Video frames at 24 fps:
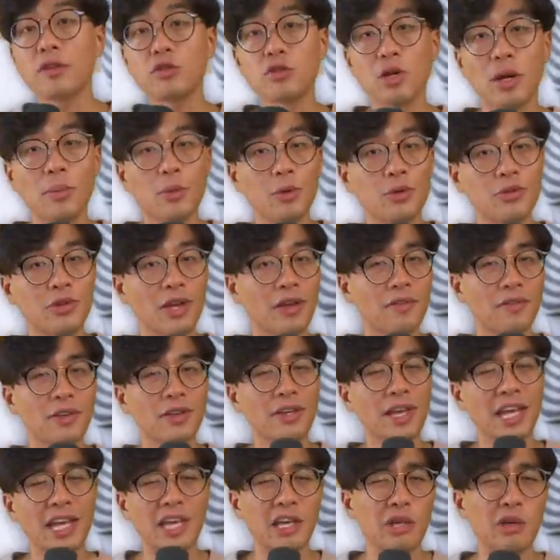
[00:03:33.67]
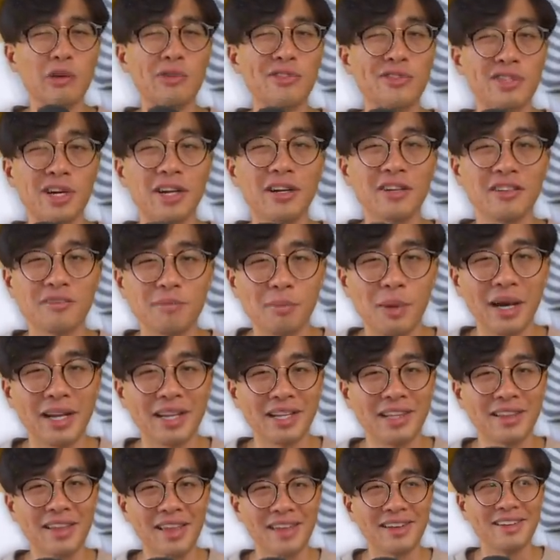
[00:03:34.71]
trouble saving a good chunk of
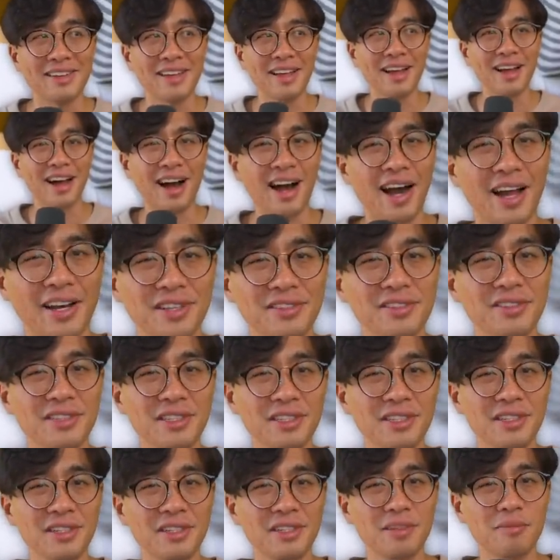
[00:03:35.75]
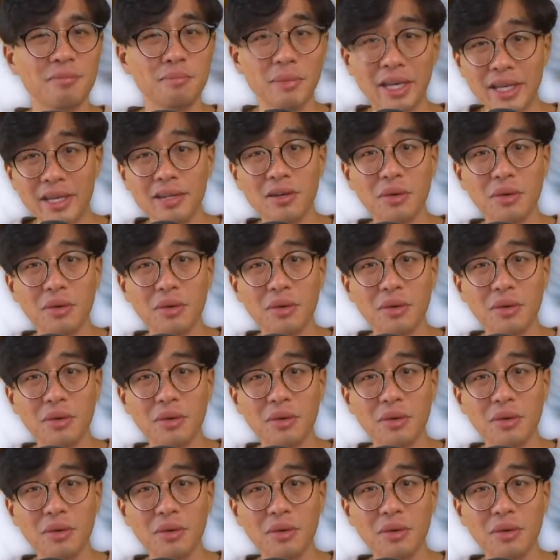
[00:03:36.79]
money, then honestly, make an